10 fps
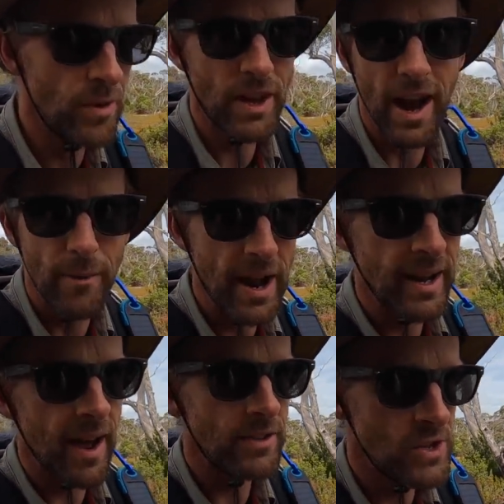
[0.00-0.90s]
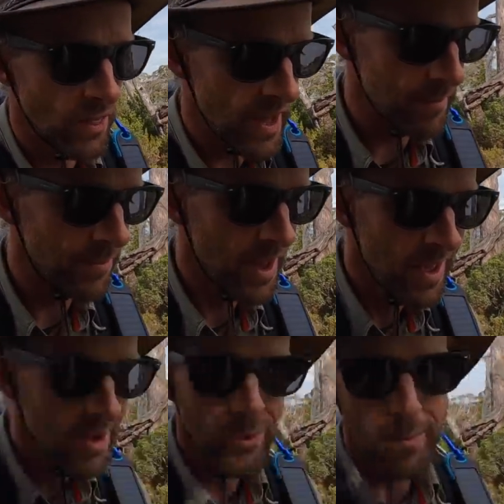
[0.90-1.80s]
we've got our rain covers on them,
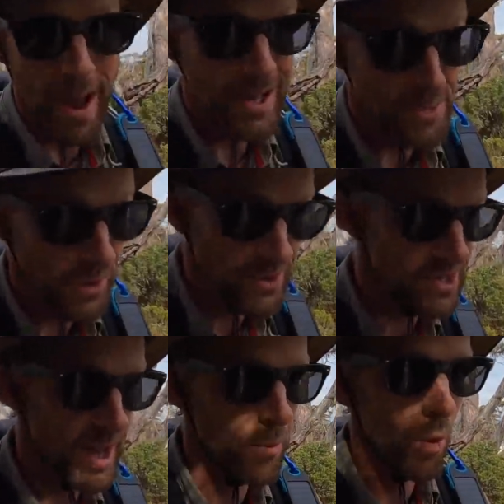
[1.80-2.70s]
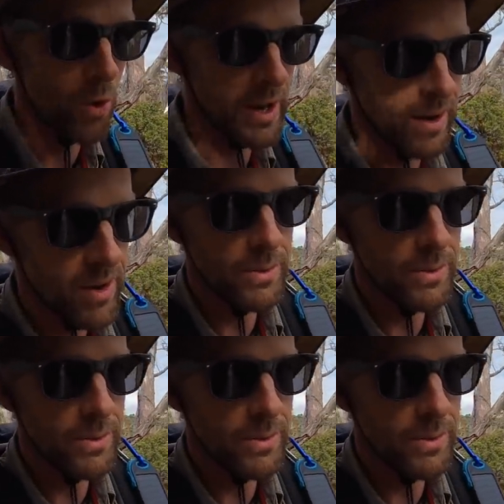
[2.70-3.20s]
we may as well just keep walking.